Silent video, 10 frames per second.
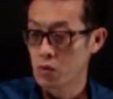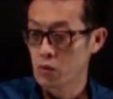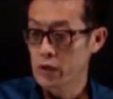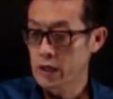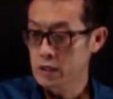
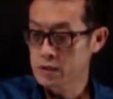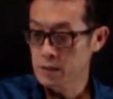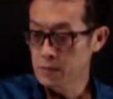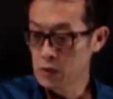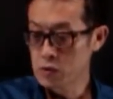we are
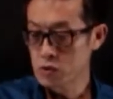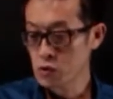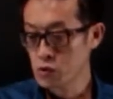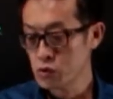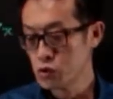supposed to
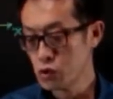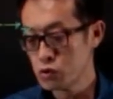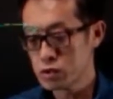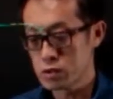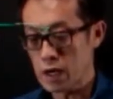
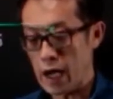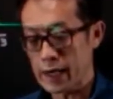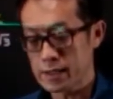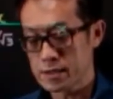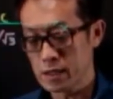use
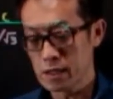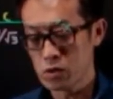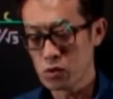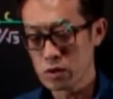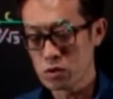x
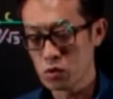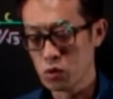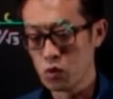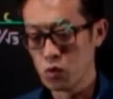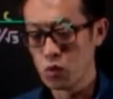equals to